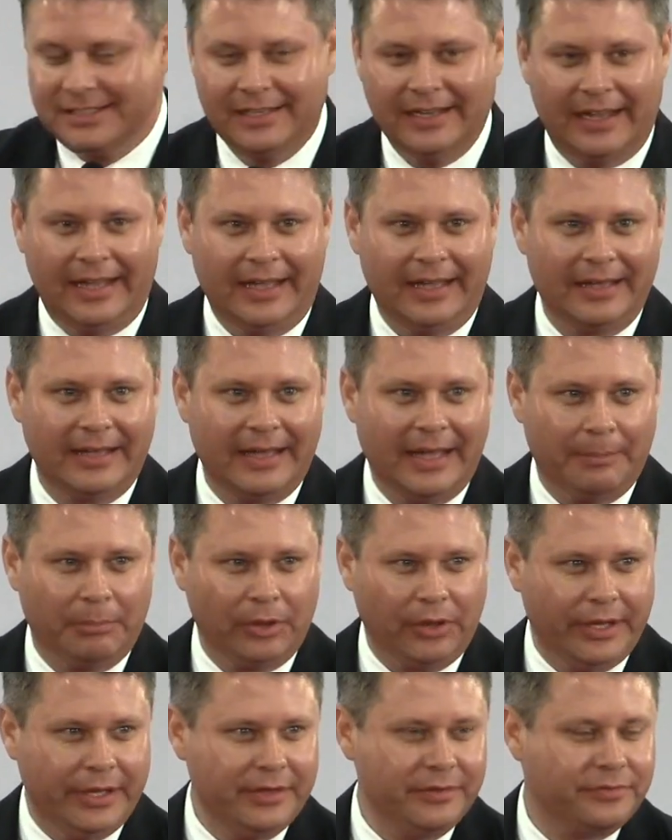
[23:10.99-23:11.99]
I
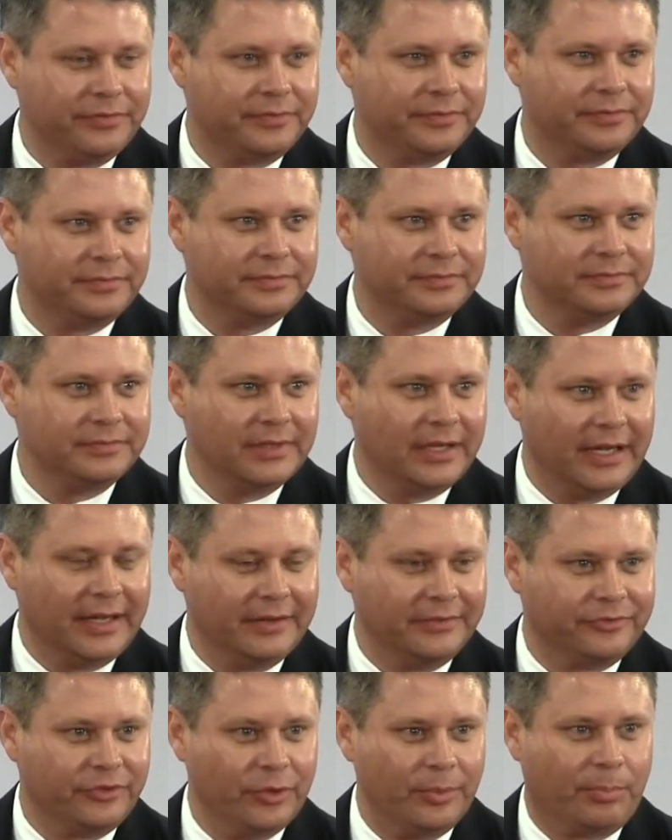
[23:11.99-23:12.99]
believe
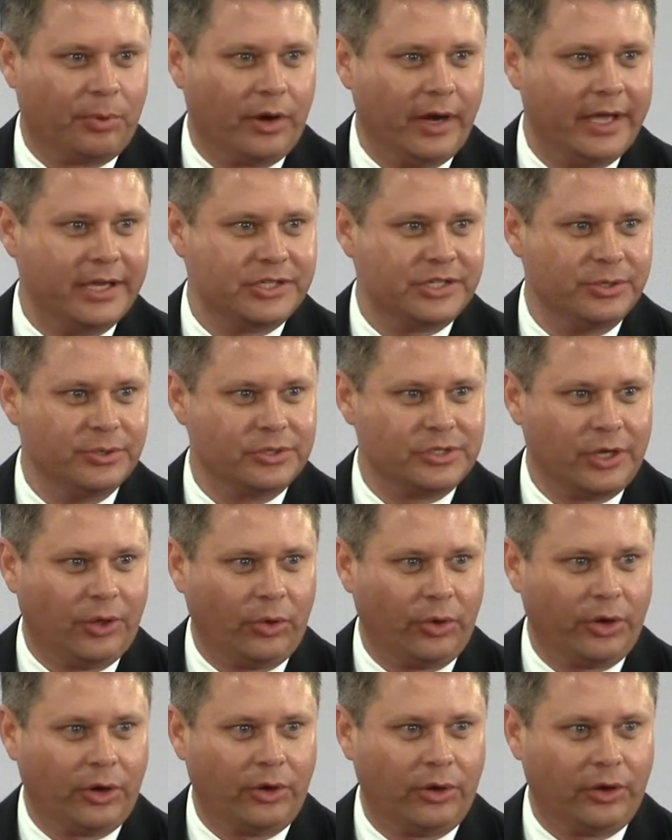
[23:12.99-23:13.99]
for the press, you were
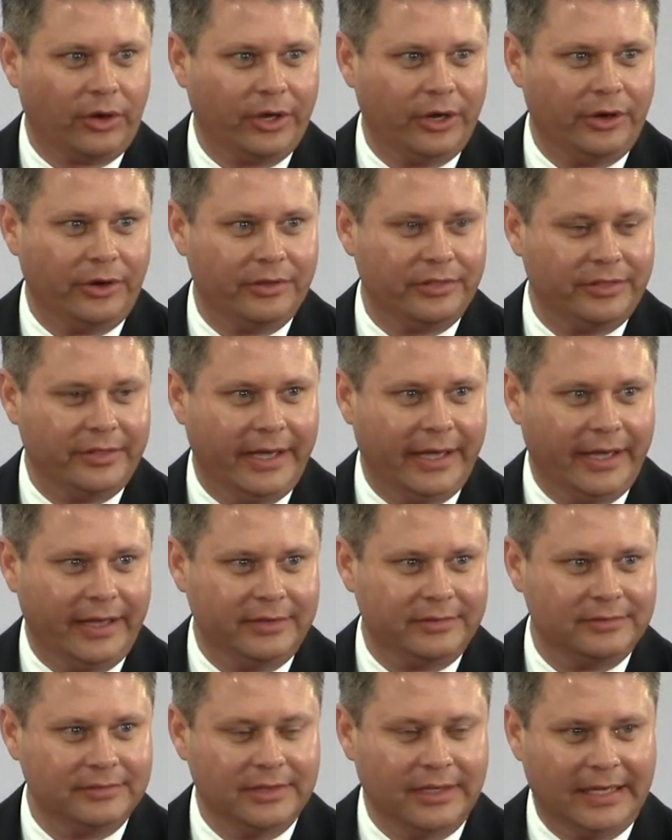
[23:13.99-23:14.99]
told earlier
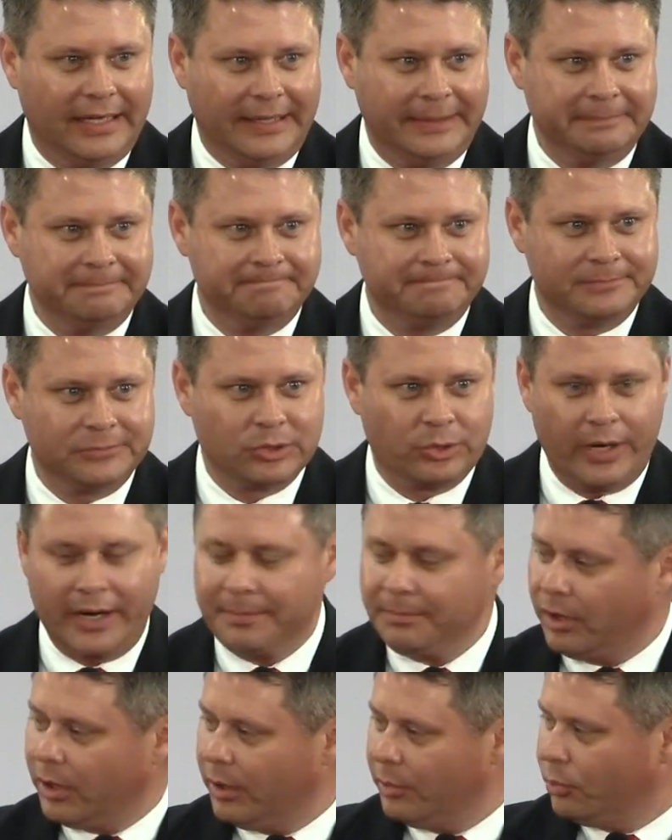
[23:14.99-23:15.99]
that
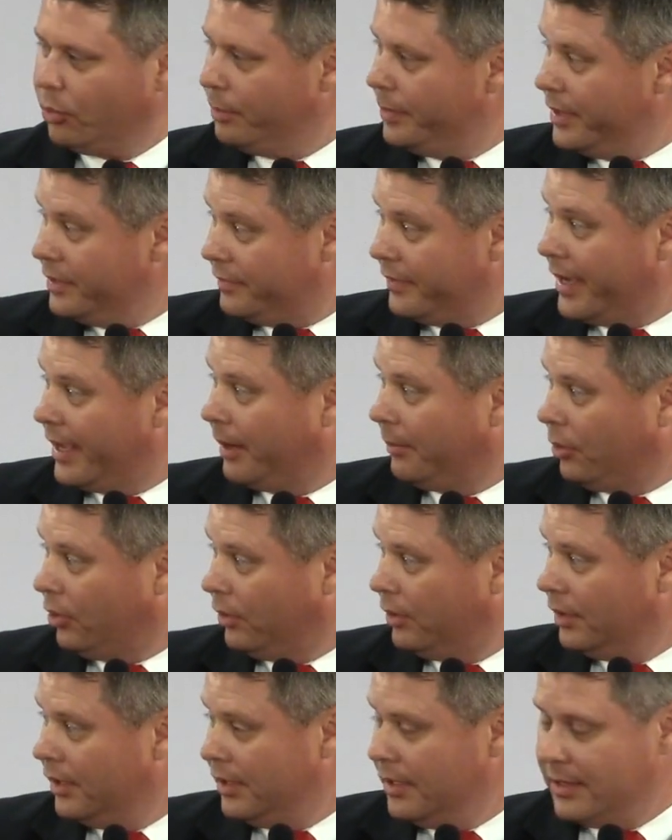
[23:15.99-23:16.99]
Greg Byrne will be
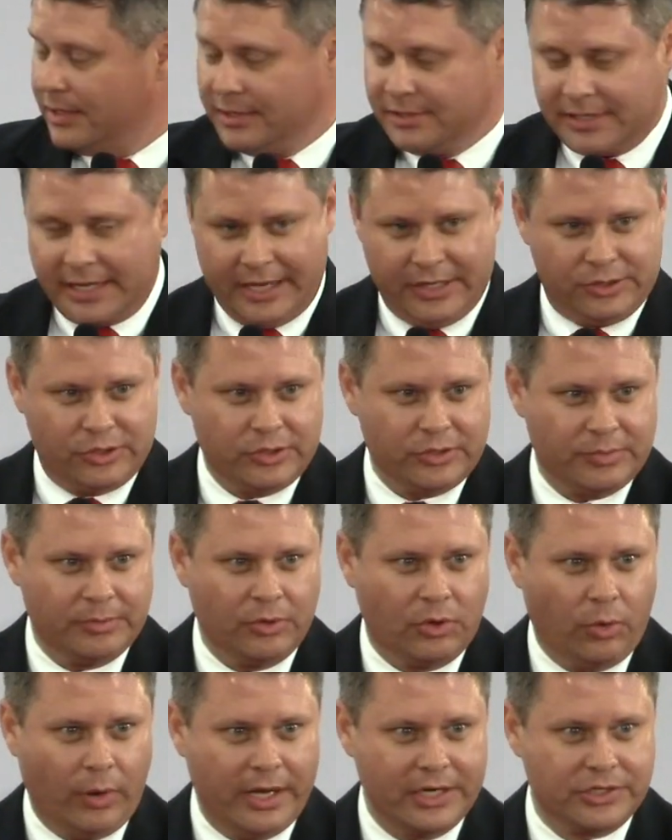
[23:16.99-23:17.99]
available to answer
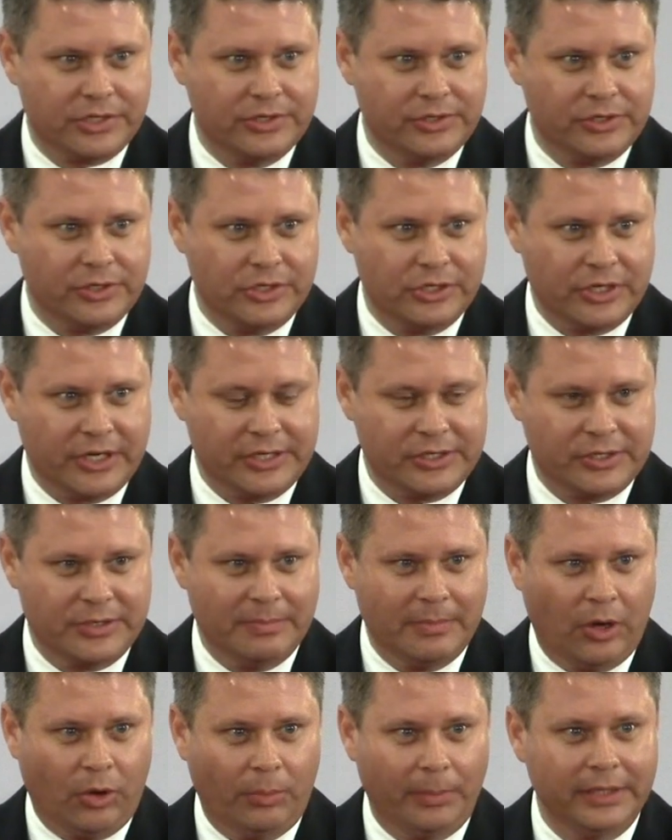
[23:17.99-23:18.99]
some questions in just
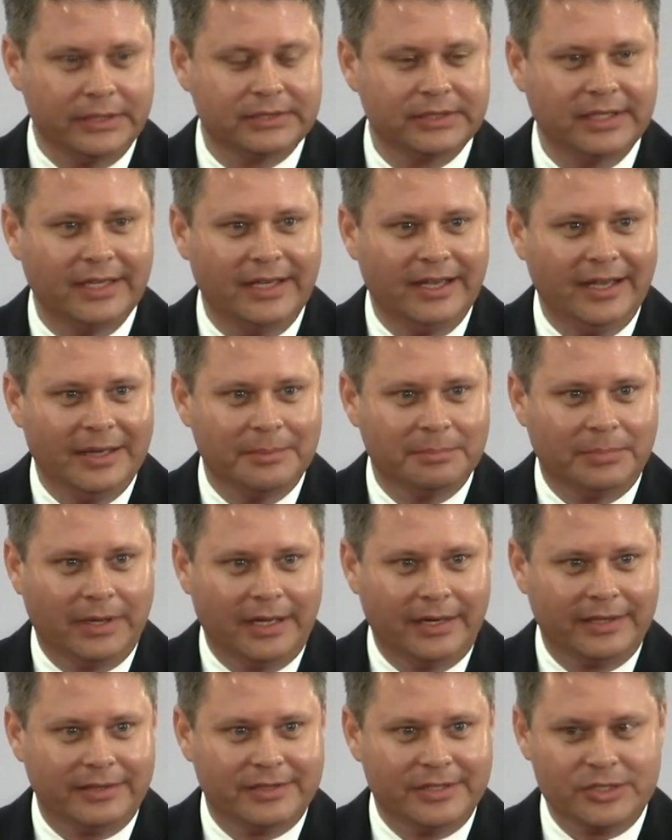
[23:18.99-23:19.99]
a moment.
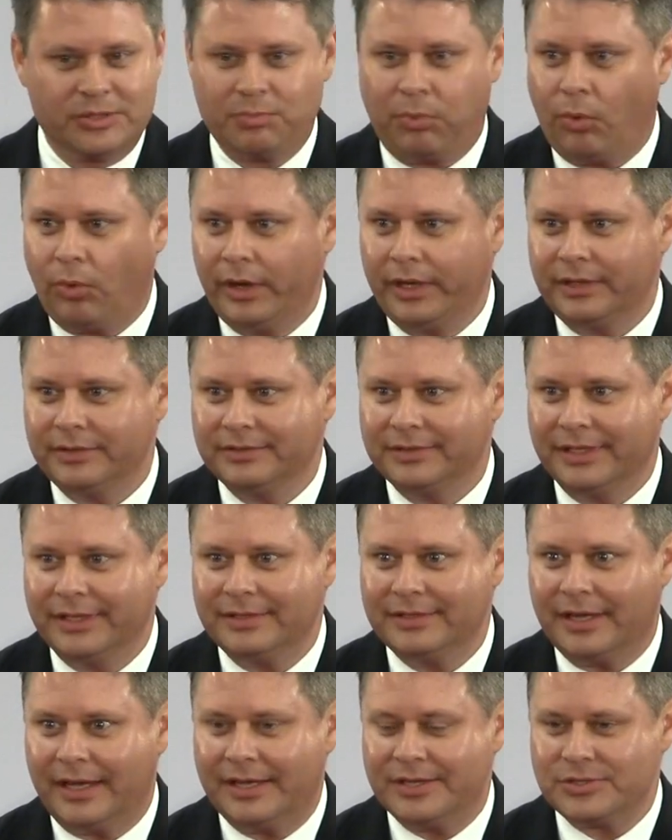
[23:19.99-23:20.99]
But at this point,
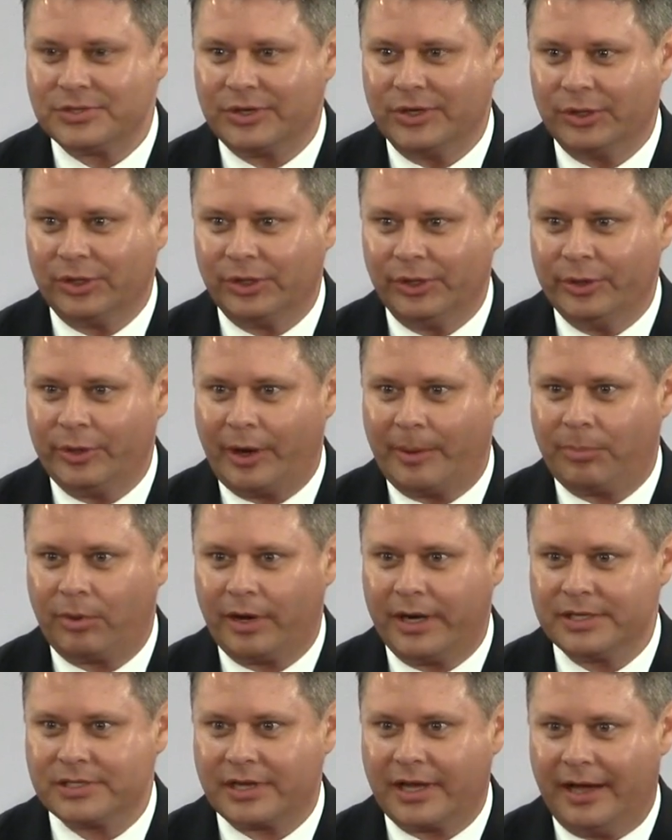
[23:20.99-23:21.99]
it does conclude our
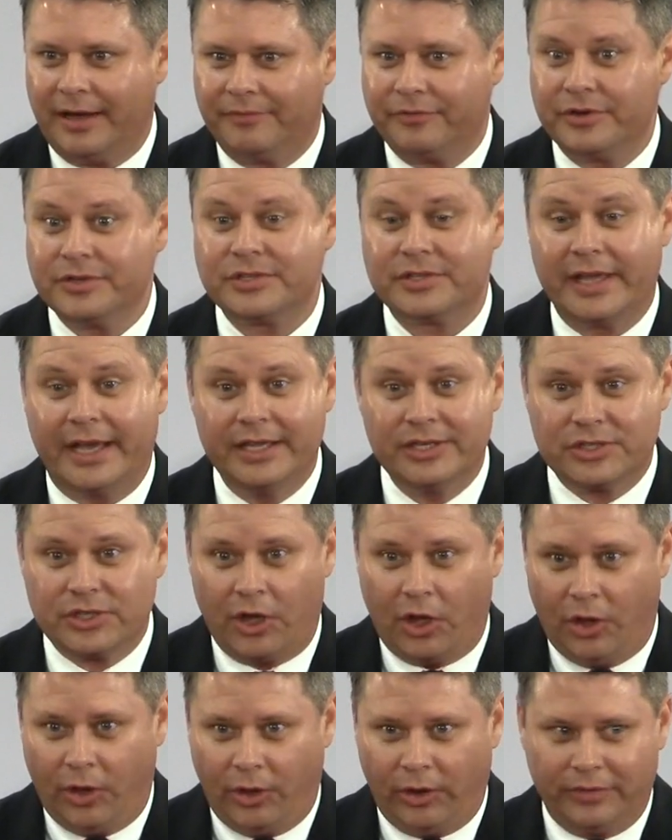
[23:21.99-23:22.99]
press conference. Thanks
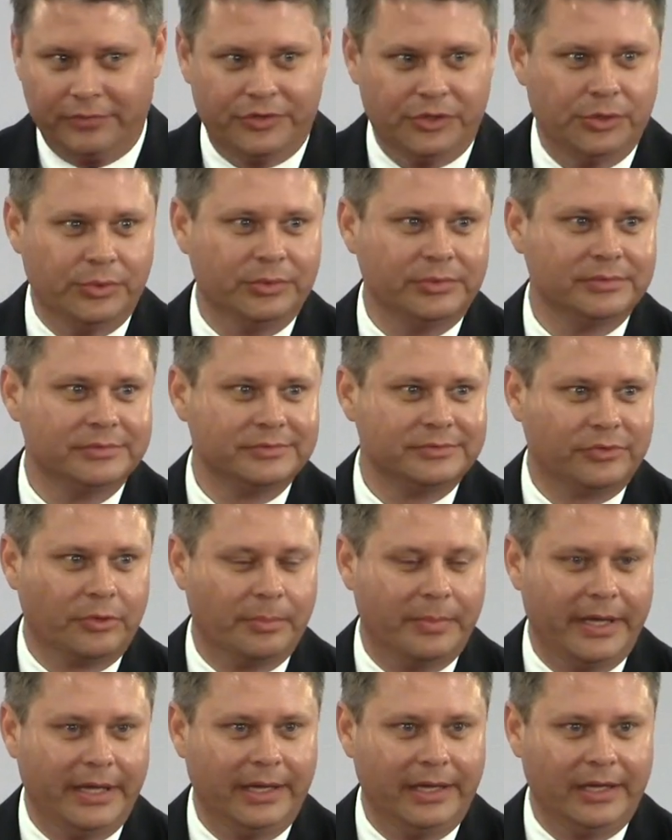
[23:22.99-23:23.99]
to all of you
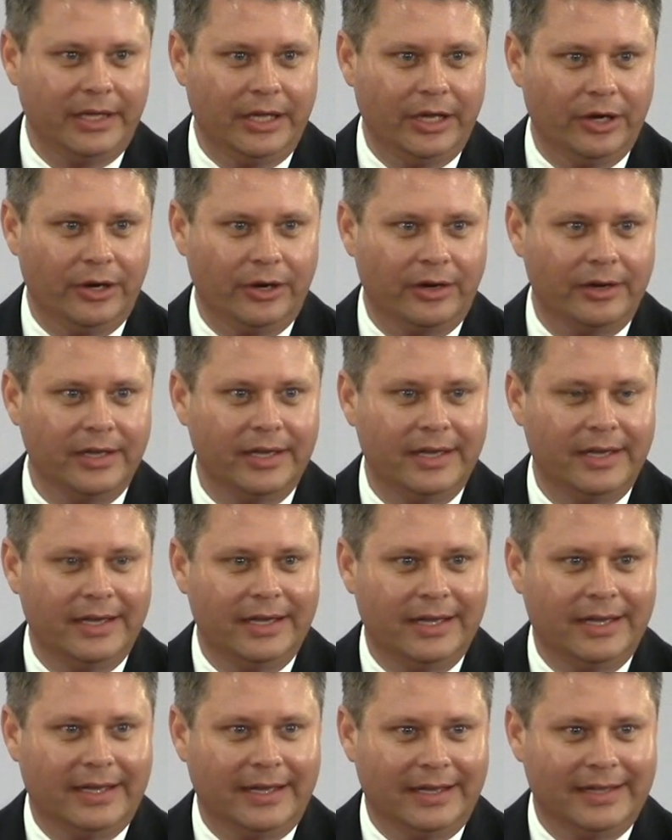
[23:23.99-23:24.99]
for being here.
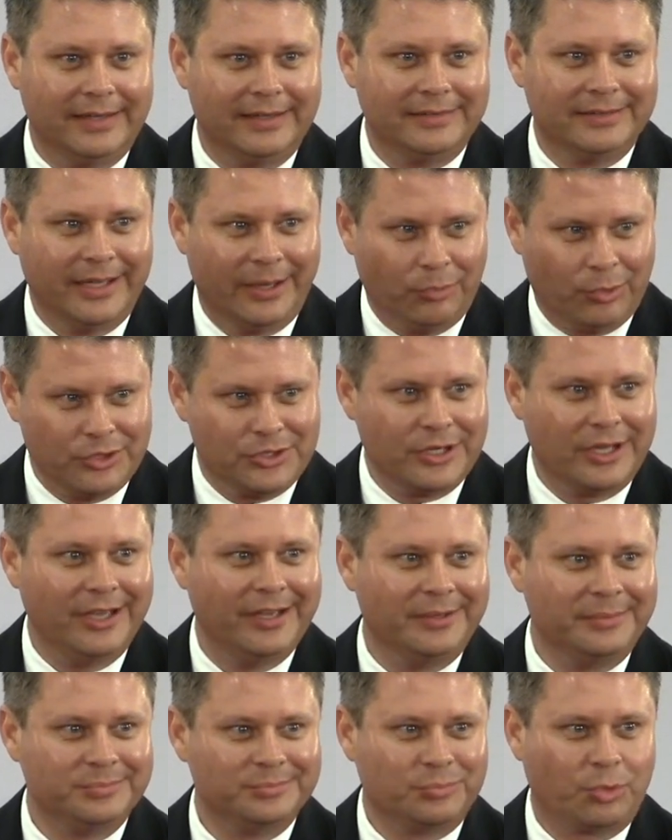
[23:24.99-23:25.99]
And once
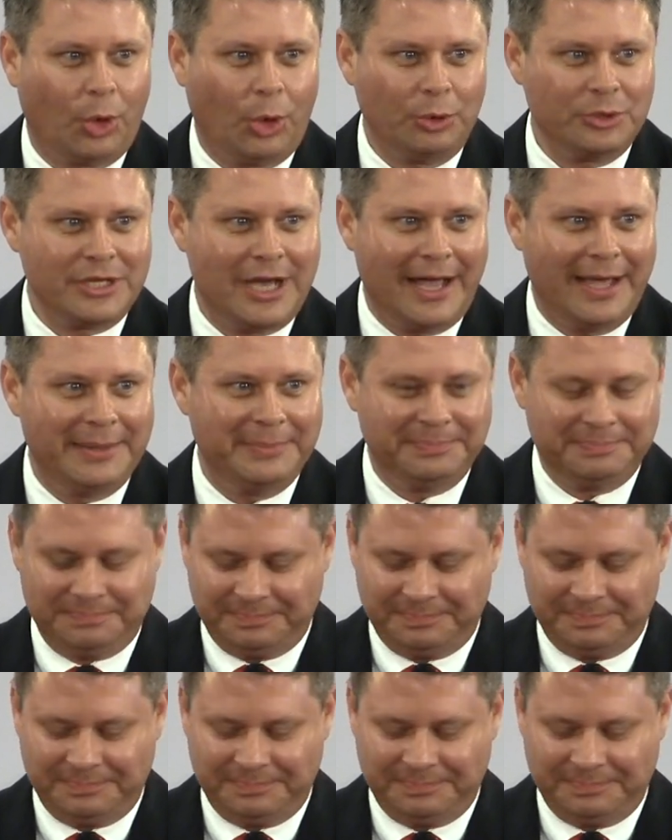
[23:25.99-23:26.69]
again, Roll Tide.